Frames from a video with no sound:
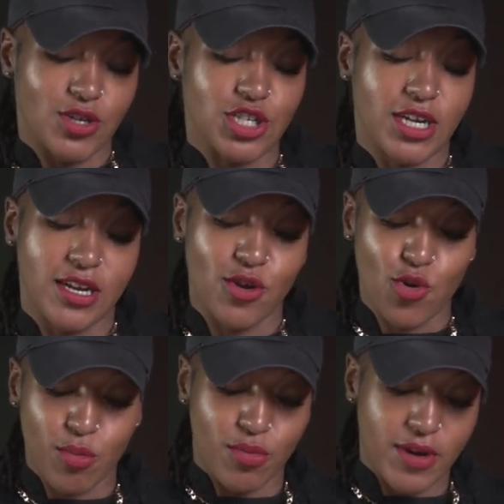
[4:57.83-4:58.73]
So I try to
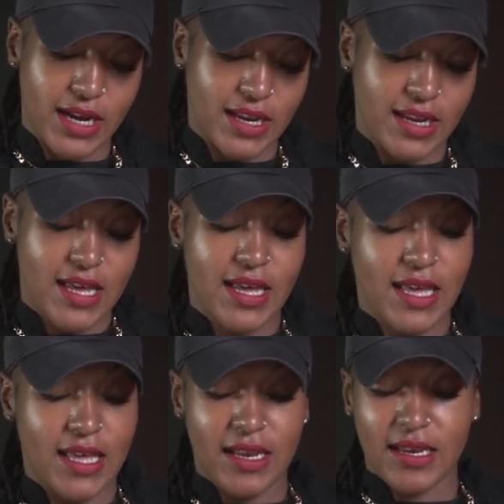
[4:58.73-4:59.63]
incorporate it
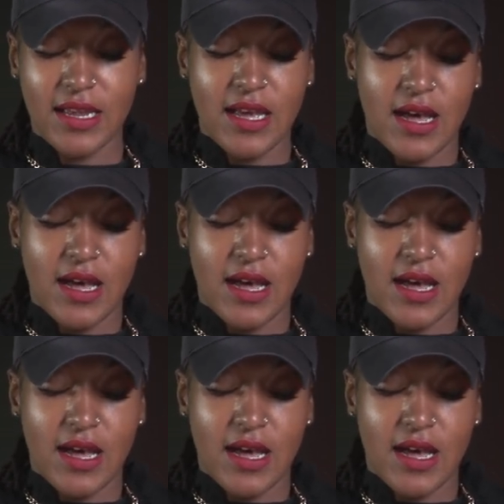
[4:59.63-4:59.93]
in